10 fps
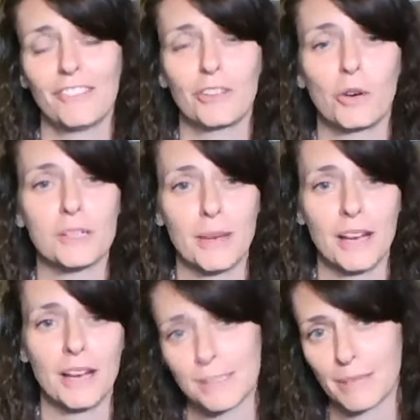Of course, my
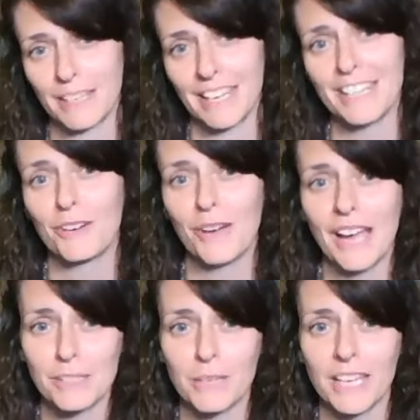husband, you know,
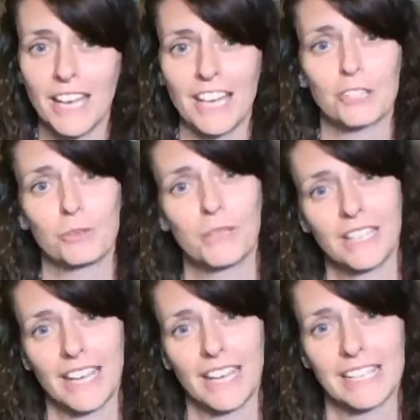as we age, we
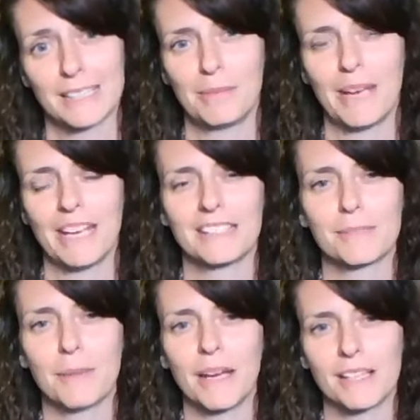get aches and pains.
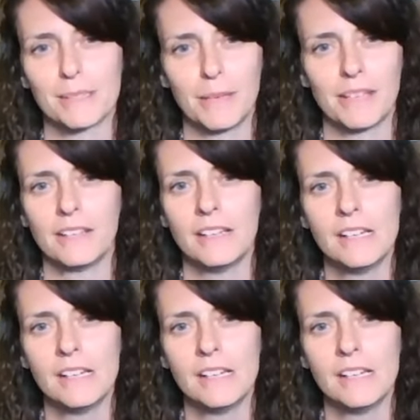My husband,